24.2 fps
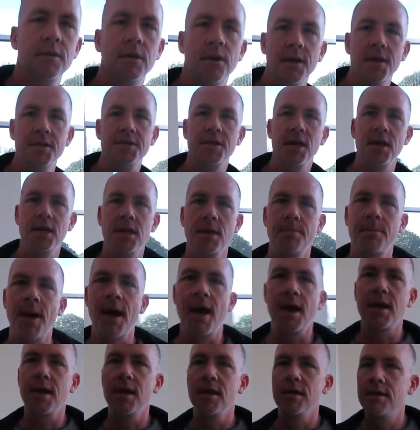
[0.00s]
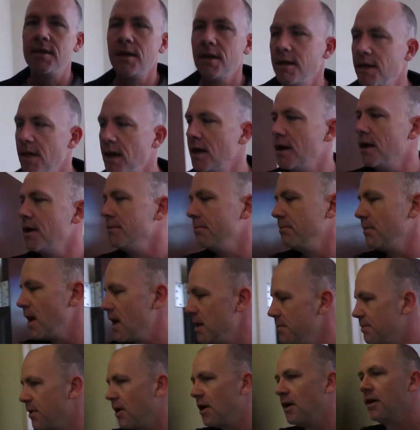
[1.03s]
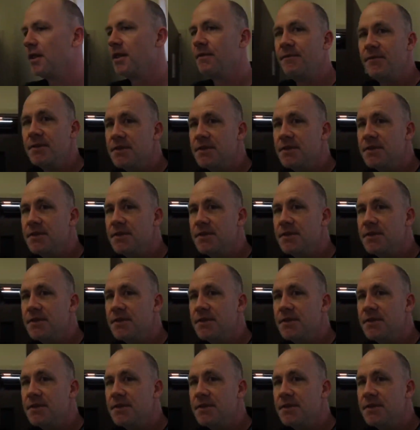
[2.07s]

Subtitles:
Now let's take you back into the main part of the